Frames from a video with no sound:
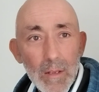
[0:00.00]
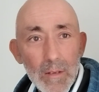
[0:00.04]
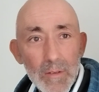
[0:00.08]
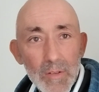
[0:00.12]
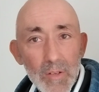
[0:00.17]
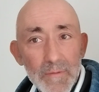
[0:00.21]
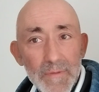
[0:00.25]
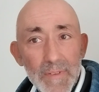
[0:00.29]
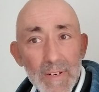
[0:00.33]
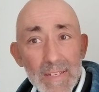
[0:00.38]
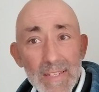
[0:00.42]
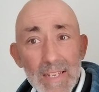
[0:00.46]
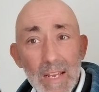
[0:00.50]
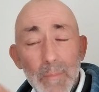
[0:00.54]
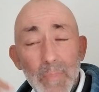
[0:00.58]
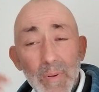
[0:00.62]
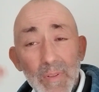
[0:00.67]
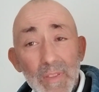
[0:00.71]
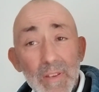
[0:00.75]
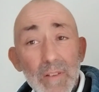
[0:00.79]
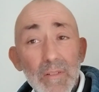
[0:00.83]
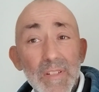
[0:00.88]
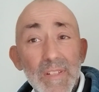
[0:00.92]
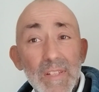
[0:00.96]
so for
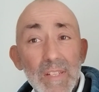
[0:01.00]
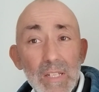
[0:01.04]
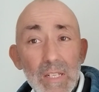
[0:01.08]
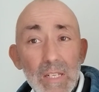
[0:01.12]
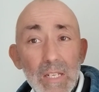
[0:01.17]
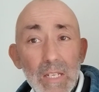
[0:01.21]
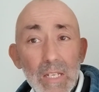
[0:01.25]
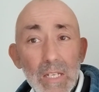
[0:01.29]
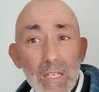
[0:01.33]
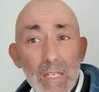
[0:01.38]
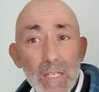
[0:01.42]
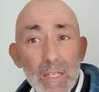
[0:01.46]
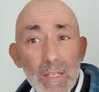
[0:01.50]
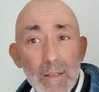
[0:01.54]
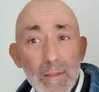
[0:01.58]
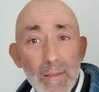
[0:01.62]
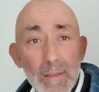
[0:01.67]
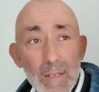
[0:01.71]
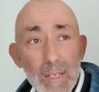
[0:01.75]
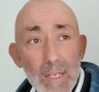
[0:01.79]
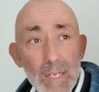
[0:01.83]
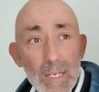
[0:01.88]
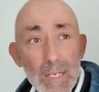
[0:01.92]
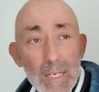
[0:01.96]
example, they'll see
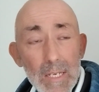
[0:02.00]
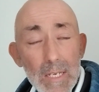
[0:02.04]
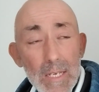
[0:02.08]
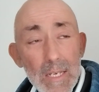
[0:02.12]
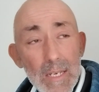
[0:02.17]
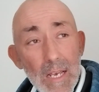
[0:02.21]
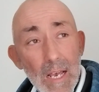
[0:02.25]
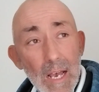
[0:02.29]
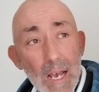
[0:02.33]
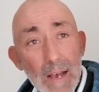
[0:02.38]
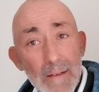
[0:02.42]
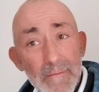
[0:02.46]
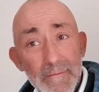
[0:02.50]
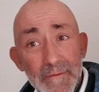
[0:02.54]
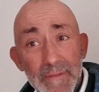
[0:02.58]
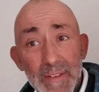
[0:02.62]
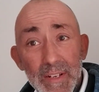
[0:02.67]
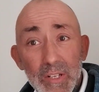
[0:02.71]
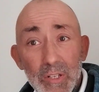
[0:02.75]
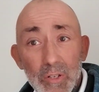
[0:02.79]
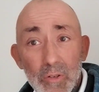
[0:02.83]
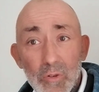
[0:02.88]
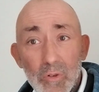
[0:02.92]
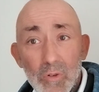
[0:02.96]
the
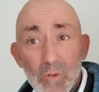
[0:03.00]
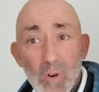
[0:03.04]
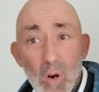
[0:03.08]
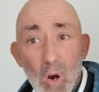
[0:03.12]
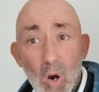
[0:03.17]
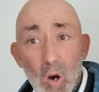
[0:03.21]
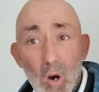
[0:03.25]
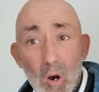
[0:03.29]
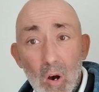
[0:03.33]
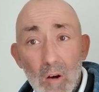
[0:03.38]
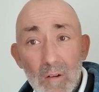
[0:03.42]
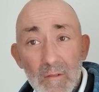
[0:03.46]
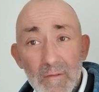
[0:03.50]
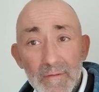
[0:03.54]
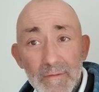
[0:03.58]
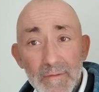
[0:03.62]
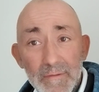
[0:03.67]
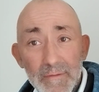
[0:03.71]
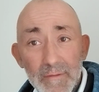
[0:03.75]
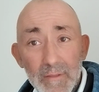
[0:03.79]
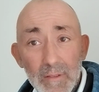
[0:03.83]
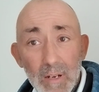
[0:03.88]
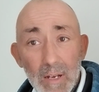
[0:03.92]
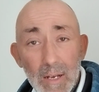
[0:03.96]
video of
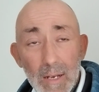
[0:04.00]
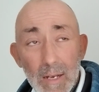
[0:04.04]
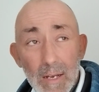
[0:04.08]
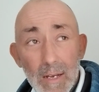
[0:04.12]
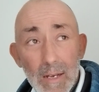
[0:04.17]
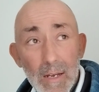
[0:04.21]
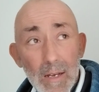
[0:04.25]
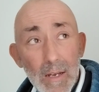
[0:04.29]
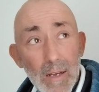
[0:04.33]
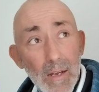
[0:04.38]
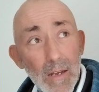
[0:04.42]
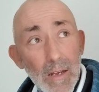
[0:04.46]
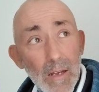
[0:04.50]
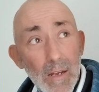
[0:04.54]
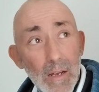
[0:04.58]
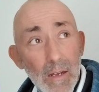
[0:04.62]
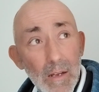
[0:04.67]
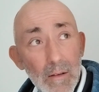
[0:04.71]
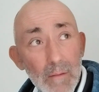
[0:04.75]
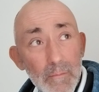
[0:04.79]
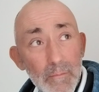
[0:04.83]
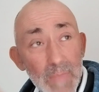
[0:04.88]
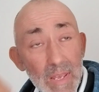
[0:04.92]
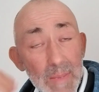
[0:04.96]

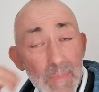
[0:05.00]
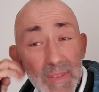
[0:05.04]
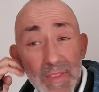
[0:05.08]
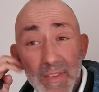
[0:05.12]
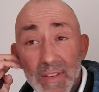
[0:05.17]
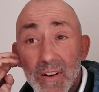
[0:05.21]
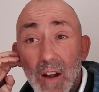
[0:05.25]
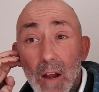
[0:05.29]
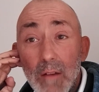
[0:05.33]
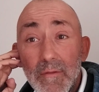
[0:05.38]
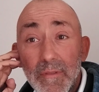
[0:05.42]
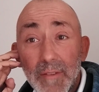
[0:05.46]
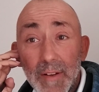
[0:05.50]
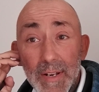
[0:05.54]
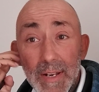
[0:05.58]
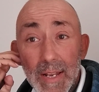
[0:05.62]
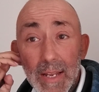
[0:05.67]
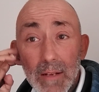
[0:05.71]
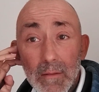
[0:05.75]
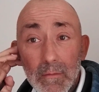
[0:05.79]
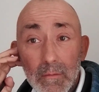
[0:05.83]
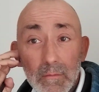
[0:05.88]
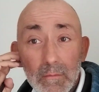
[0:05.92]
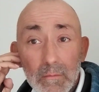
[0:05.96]
maybe the
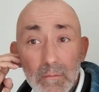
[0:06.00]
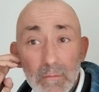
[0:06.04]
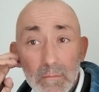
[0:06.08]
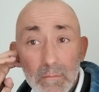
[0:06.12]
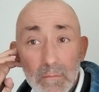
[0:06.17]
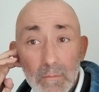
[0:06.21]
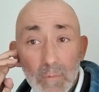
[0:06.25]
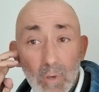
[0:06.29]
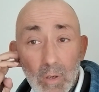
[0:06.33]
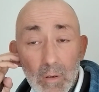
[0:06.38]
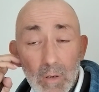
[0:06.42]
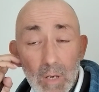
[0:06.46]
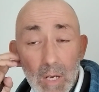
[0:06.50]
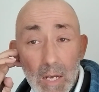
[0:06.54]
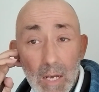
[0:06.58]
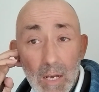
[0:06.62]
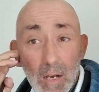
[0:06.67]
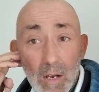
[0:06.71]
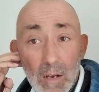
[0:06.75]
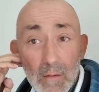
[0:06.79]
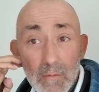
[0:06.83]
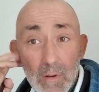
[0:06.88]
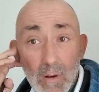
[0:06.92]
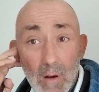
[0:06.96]
crowdfunding
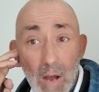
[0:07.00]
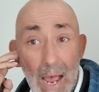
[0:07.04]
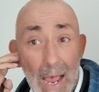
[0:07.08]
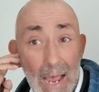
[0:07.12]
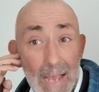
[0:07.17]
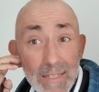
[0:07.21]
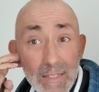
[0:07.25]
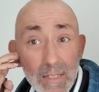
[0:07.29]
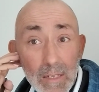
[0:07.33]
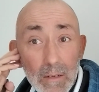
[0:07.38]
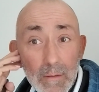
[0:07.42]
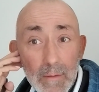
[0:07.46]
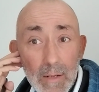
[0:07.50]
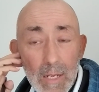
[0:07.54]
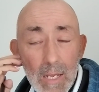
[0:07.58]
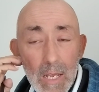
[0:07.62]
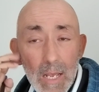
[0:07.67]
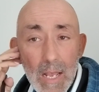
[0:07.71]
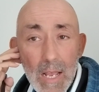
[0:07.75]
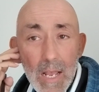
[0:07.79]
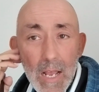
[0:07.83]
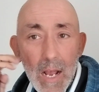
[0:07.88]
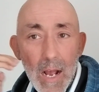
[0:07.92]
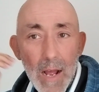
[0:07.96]
ask,
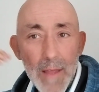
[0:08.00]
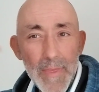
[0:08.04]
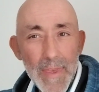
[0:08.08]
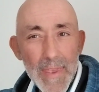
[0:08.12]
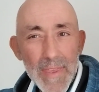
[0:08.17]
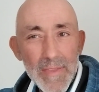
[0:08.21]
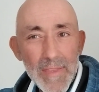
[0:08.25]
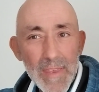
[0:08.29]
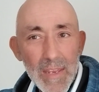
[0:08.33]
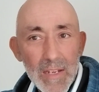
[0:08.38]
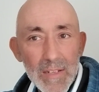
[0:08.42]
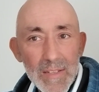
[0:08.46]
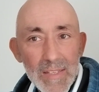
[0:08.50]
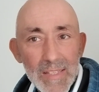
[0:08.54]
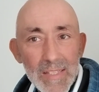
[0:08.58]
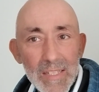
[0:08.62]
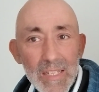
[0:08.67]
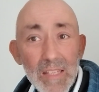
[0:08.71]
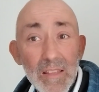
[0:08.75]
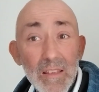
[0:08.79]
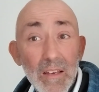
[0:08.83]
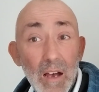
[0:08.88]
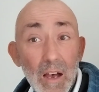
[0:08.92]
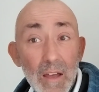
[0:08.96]
and then they can
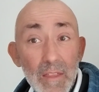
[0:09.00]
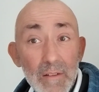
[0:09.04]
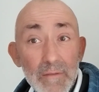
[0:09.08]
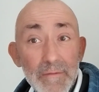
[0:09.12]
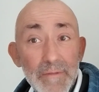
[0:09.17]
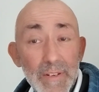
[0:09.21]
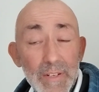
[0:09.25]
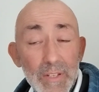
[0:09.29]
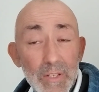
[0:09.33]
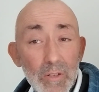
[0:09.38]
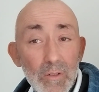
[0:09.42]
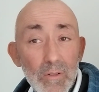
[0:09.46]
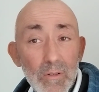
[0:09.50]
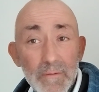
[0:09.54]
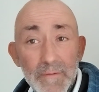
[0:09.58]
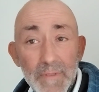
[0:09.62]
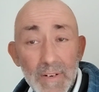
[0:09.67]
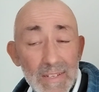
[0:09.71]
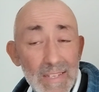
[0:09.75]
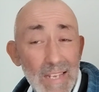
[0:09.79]
see the other video, for